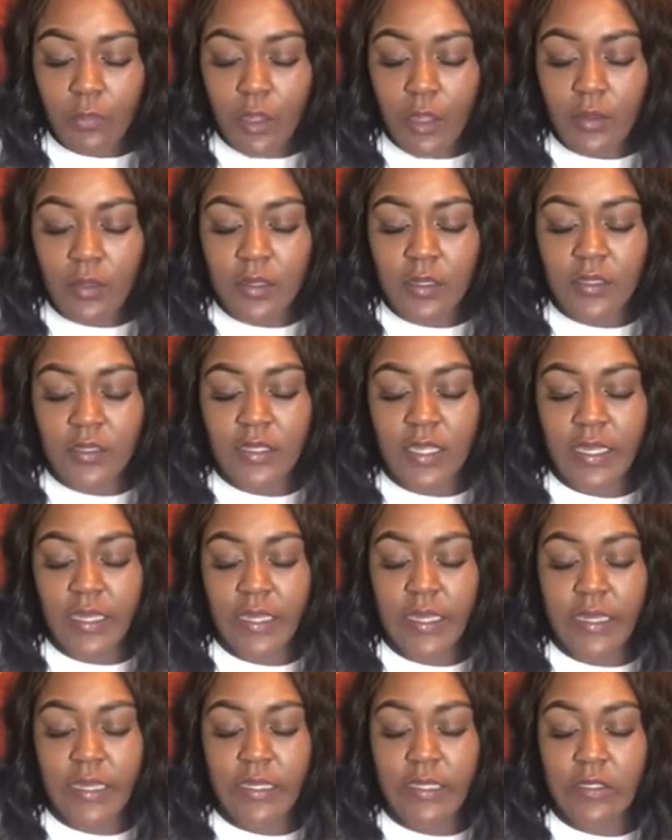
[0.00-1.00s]
Because take
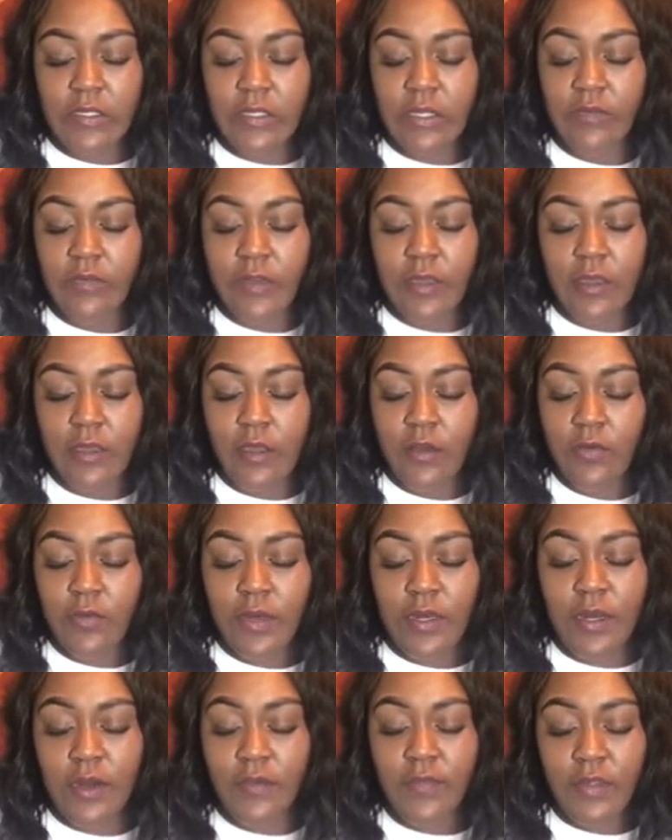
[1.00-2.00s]
care of yourself can go with
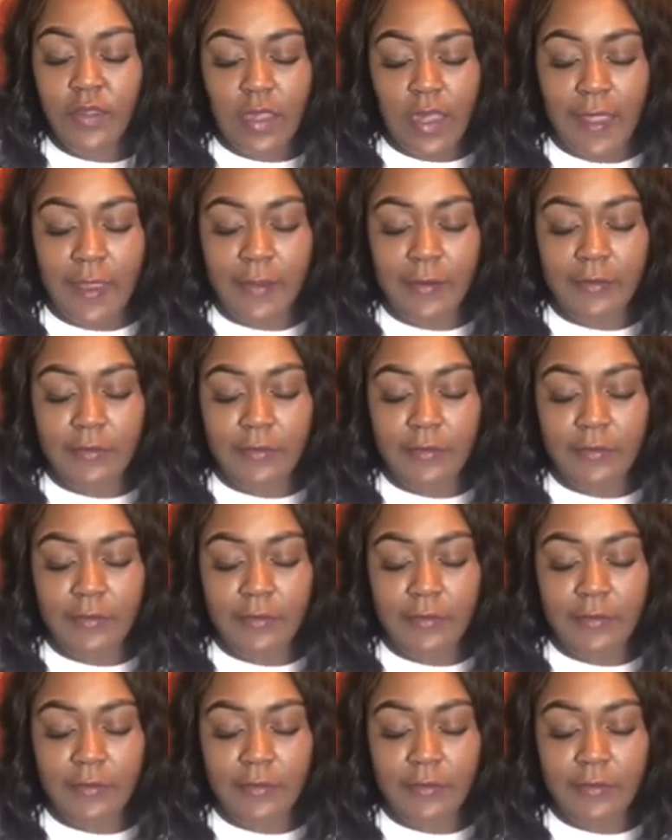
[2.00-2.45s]
everything.